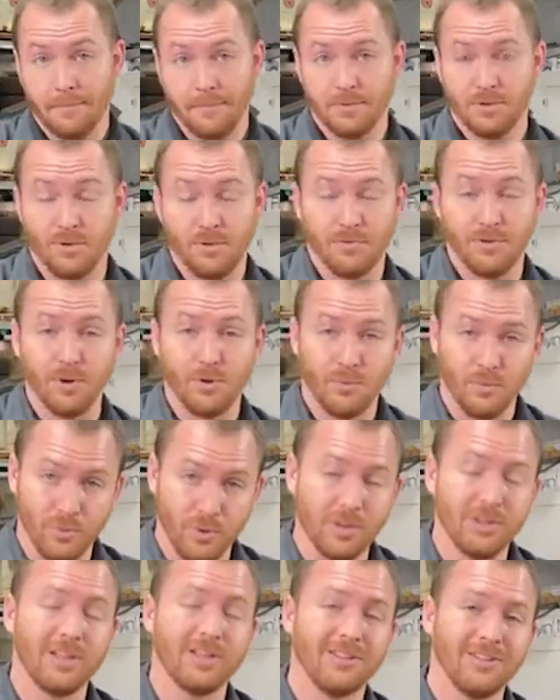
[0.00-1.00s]
So if you're
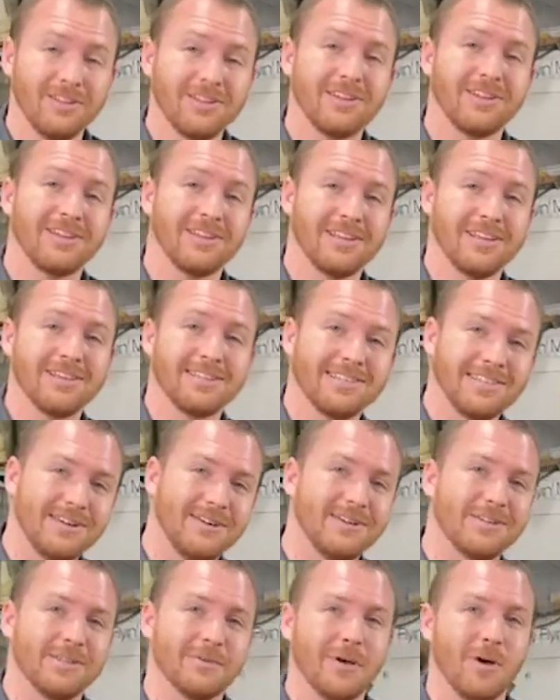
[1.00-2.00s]
really looking to get
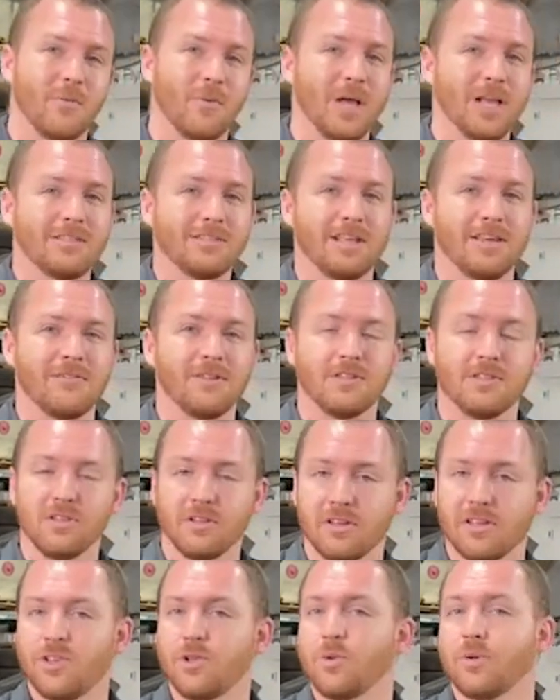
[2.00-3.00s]
serious about weight savings,
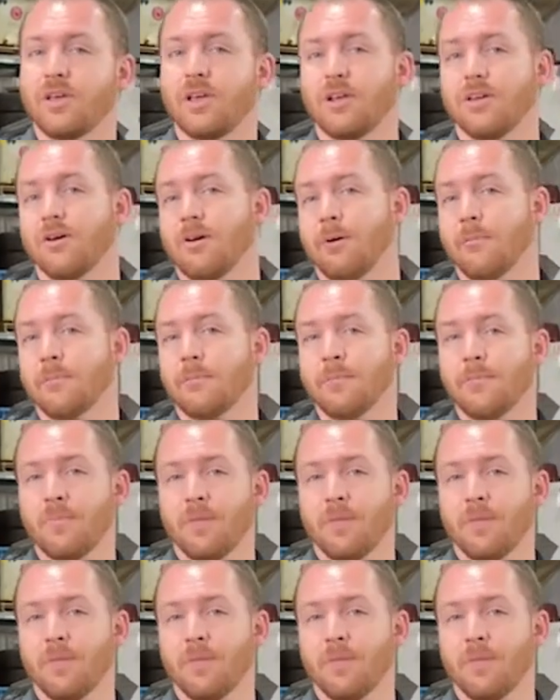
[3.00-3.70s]
look into a kit car.